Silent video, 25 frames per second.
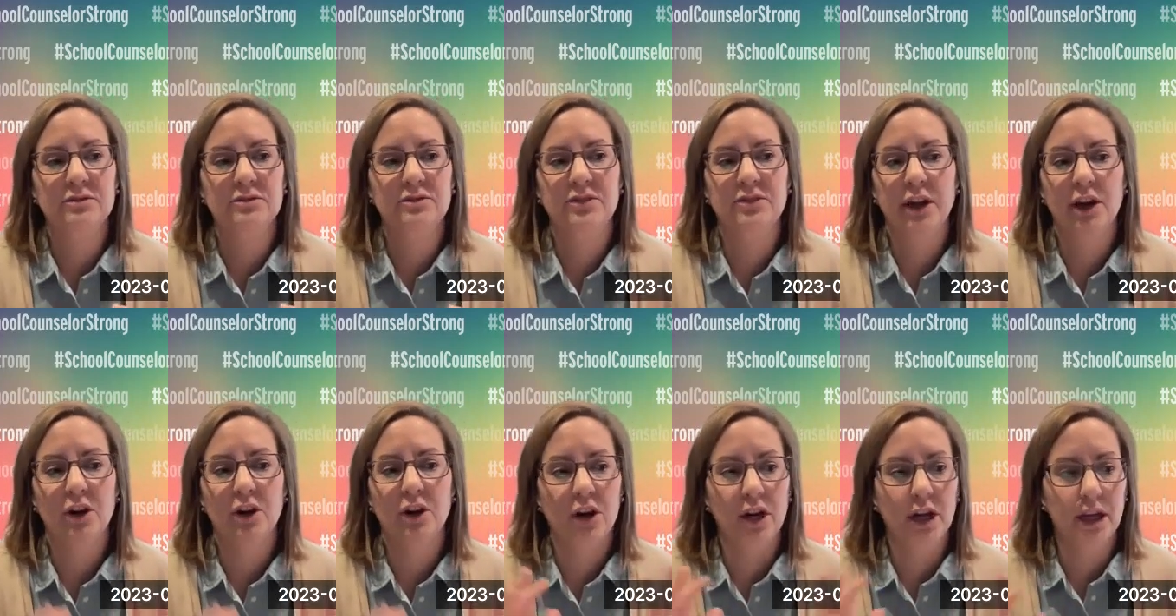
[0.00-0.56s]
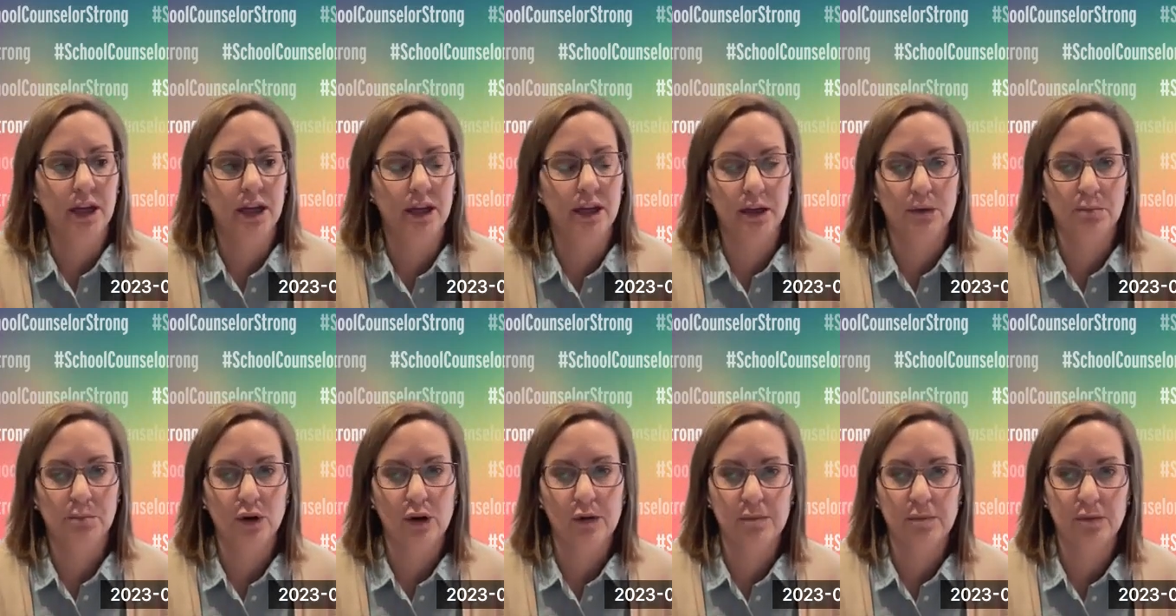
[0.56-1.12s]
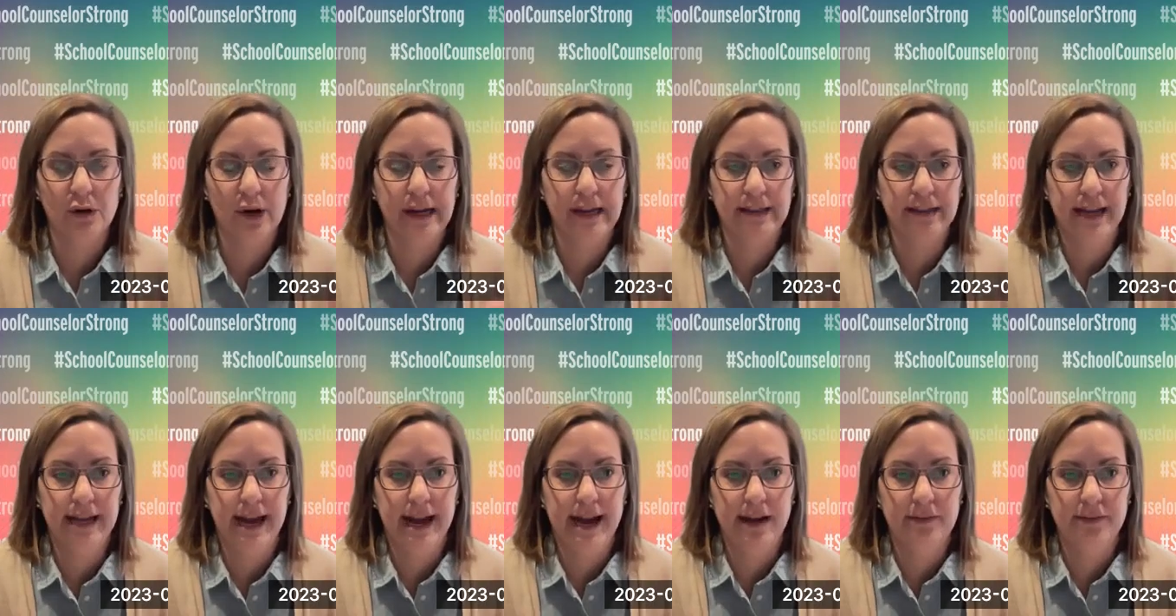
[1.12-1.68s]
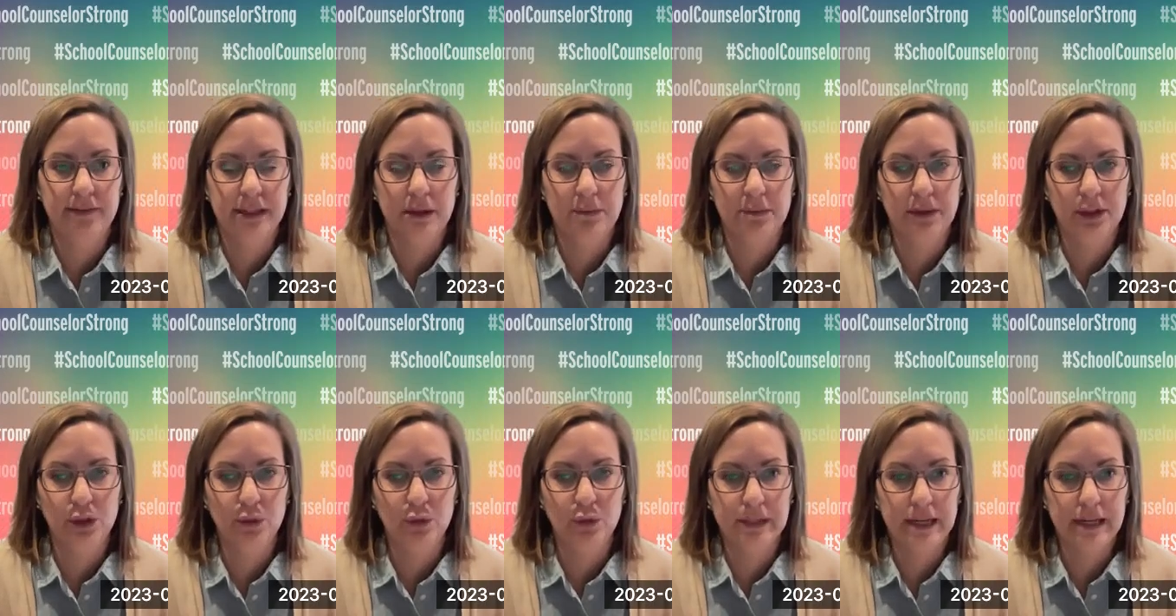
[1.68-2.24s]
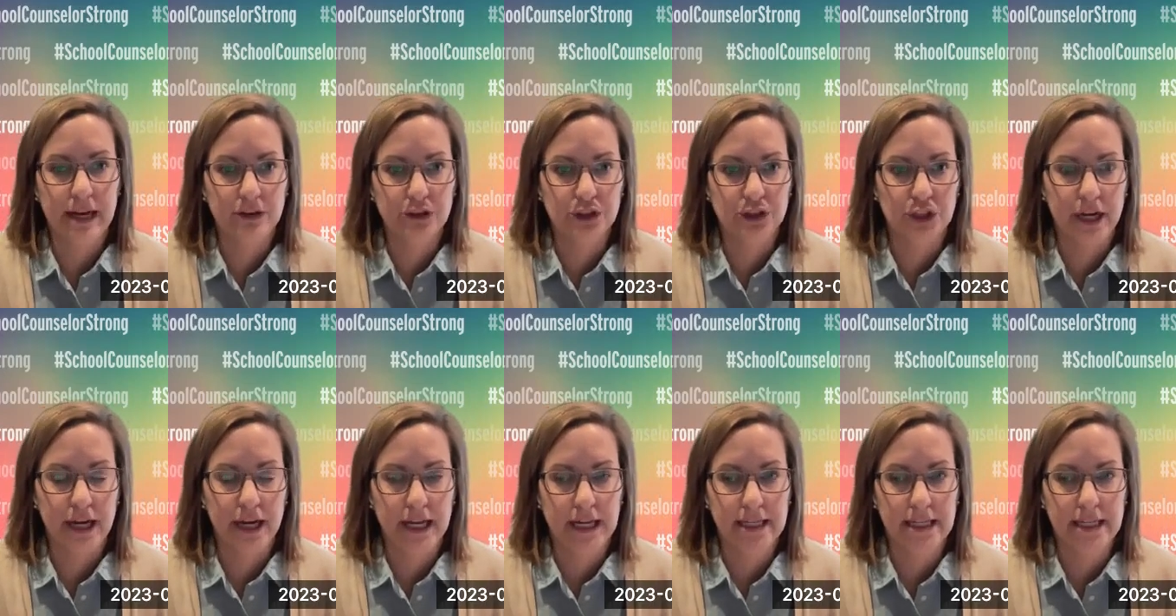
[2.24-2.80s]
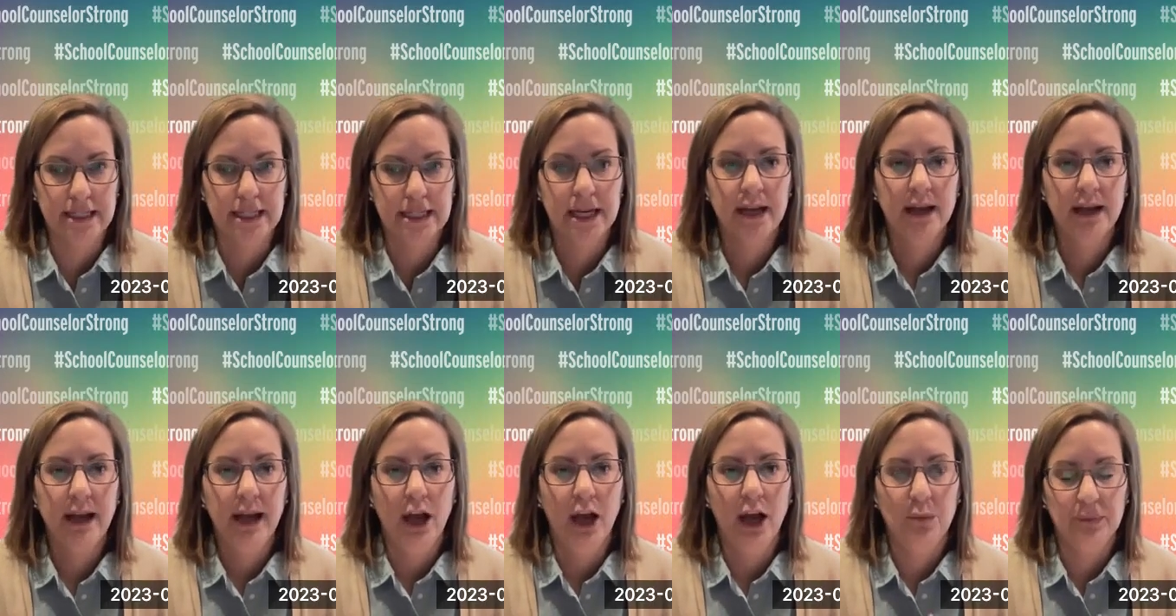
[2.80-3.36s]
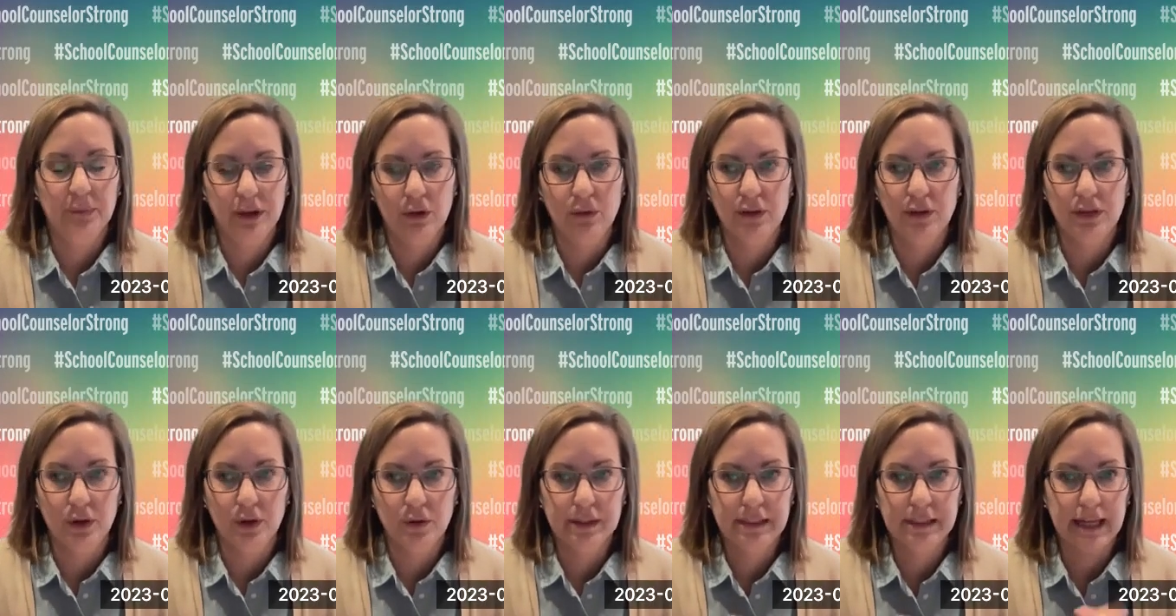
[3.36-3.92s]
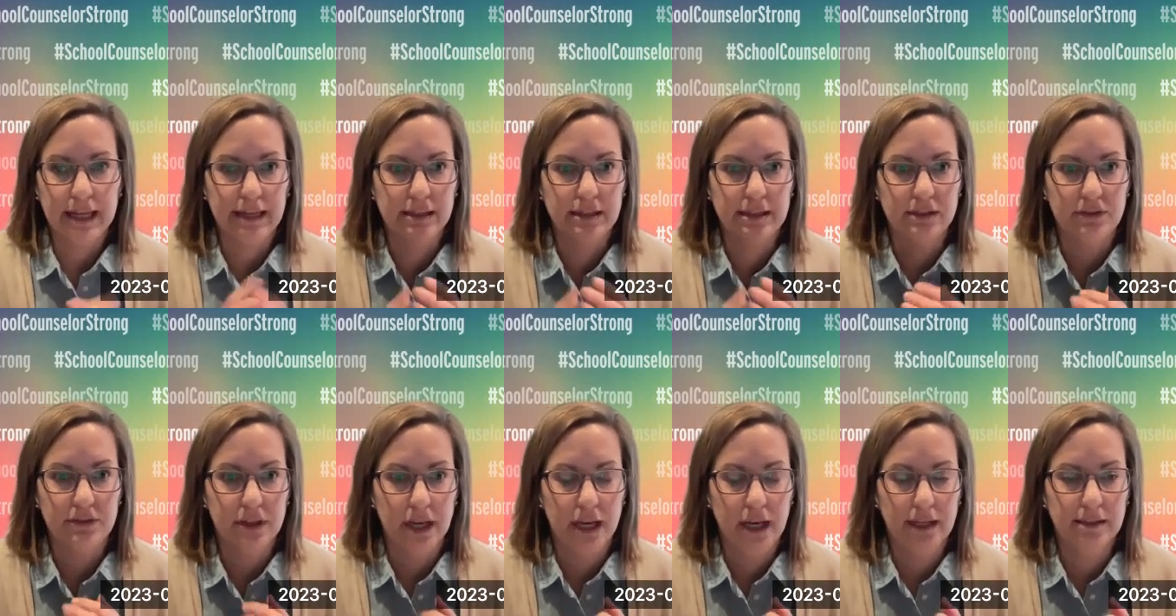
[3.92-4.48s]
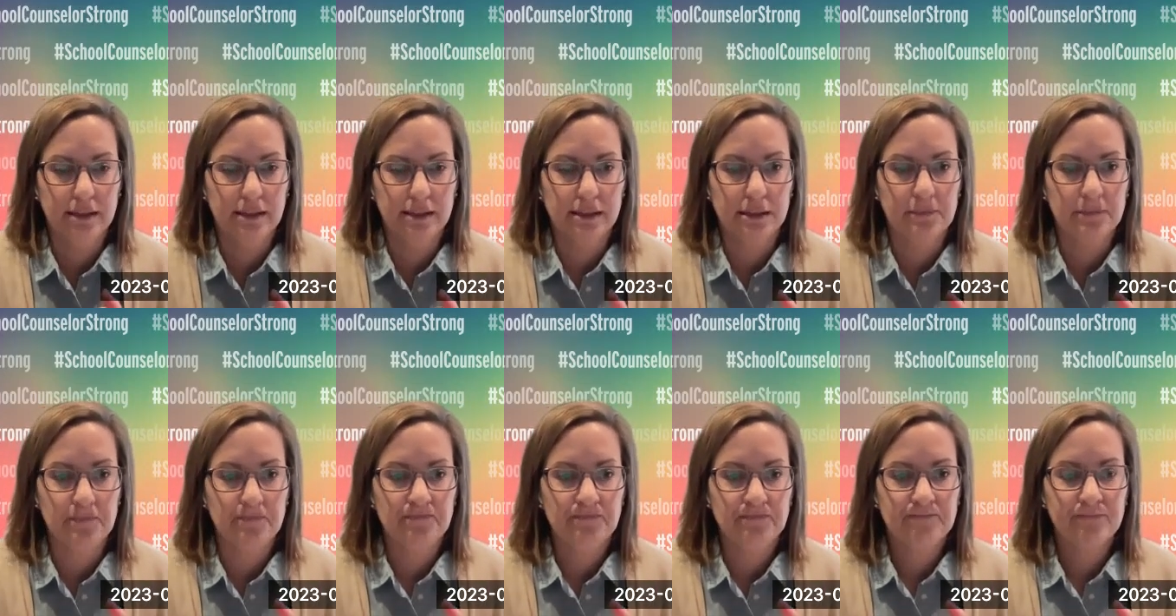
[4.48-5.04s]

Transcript: very inappropriate to have somebody who's not trained helping with those kinds of things.